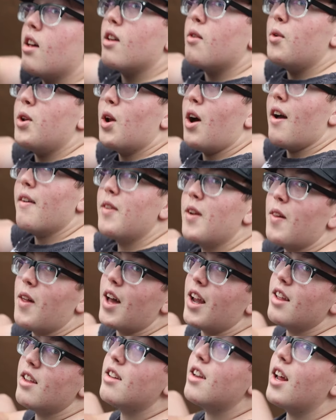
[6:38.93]
we don't have to
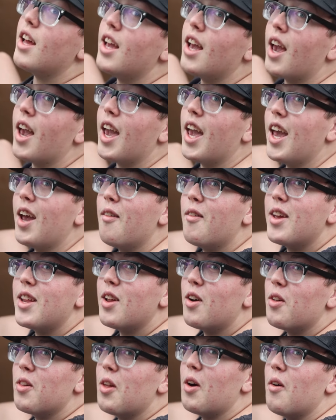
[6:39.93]
align it today, and we
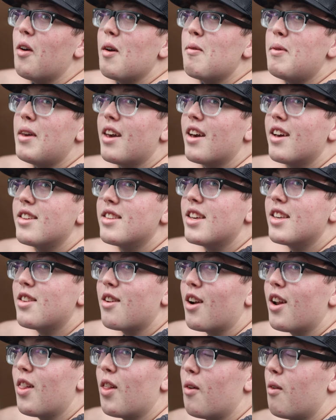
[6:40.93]
don't lower it because it's
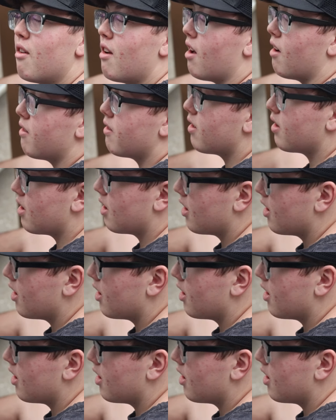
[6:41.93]
already low enough.